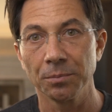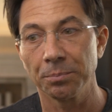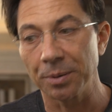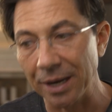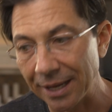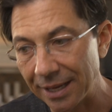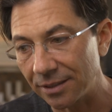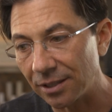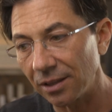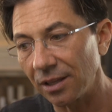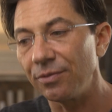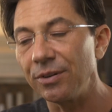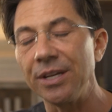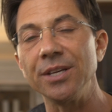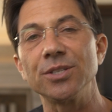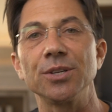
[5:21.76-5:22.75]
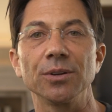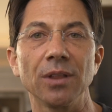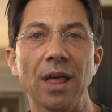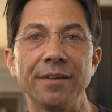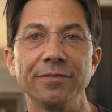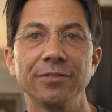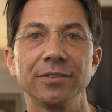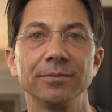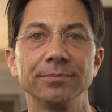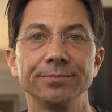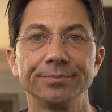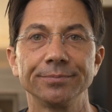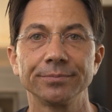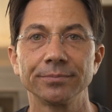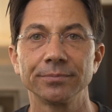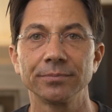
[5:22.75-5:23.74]
But I get to live an easier life.
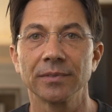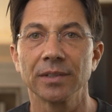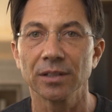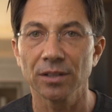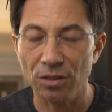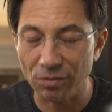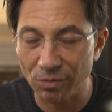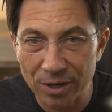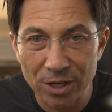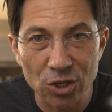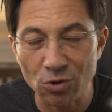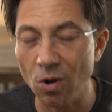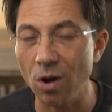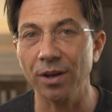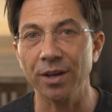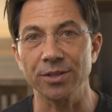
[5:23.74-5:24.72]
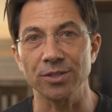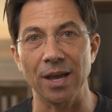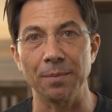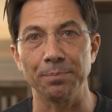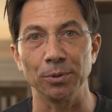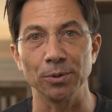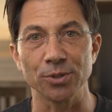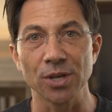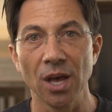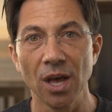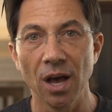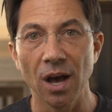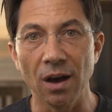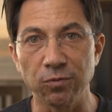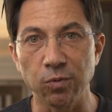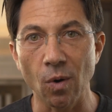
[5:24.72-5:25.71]
Three strong examples
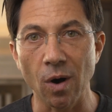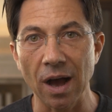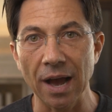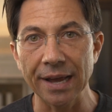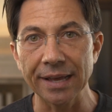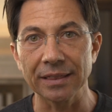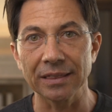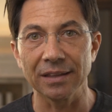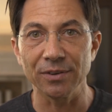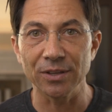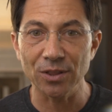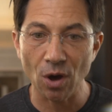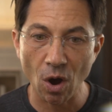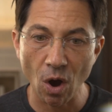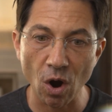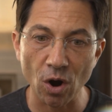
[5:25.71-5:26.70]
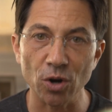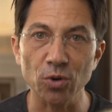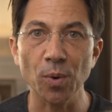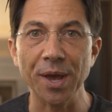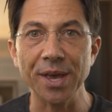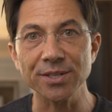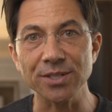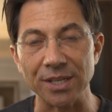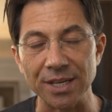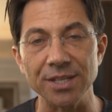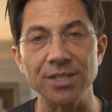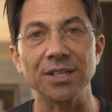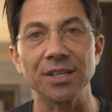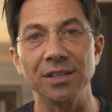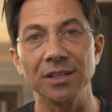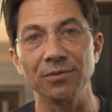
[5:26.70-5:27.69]
of why living the hard way is
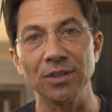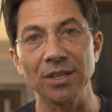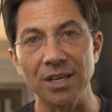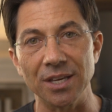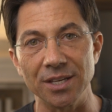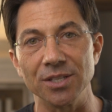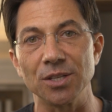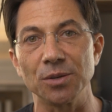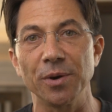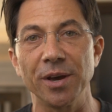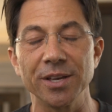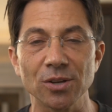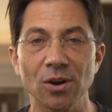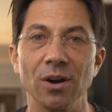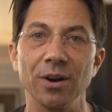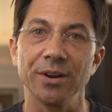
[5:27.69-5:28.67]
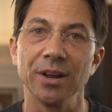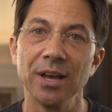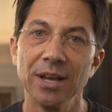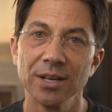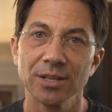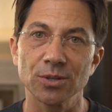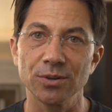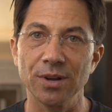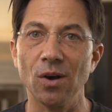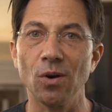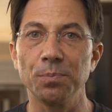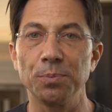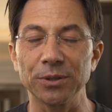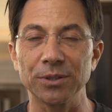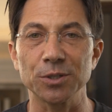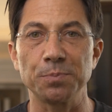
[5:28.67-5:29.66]
easy and living the easy way is hard. So now I'll
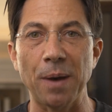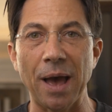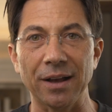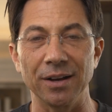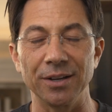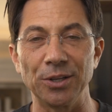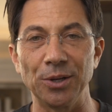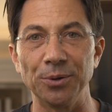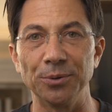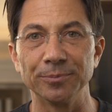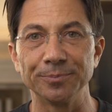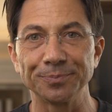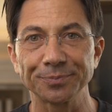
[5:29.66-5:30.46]
put this back on you.